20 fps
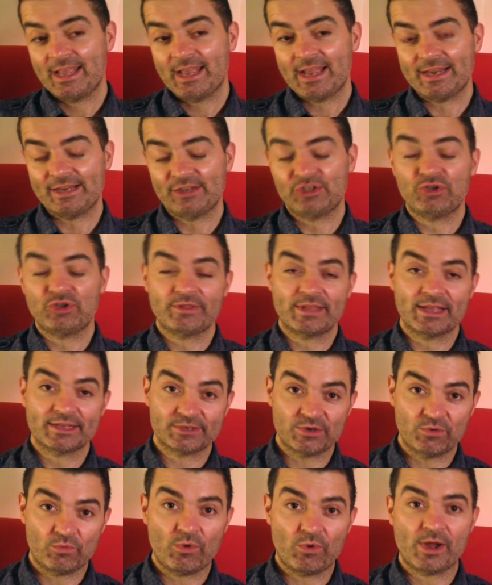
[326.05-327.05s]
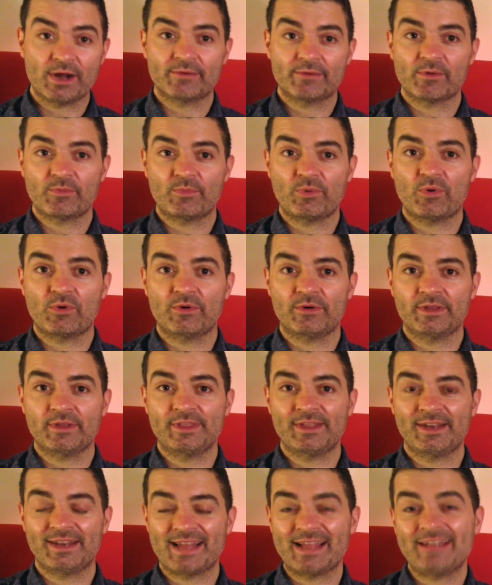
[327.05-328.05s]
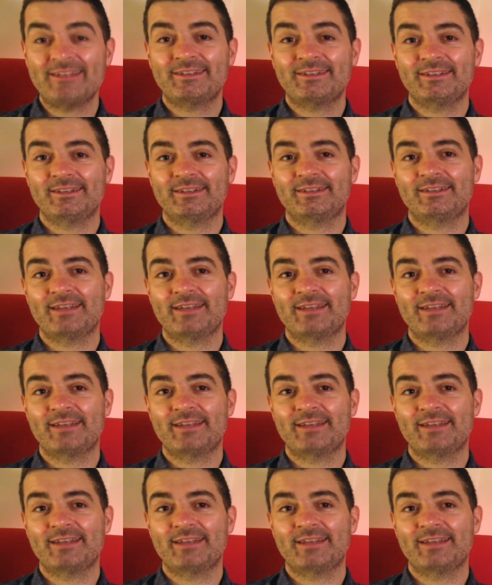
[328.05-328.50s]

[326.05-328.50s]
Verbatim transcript: and in 2001 a report in The Lancet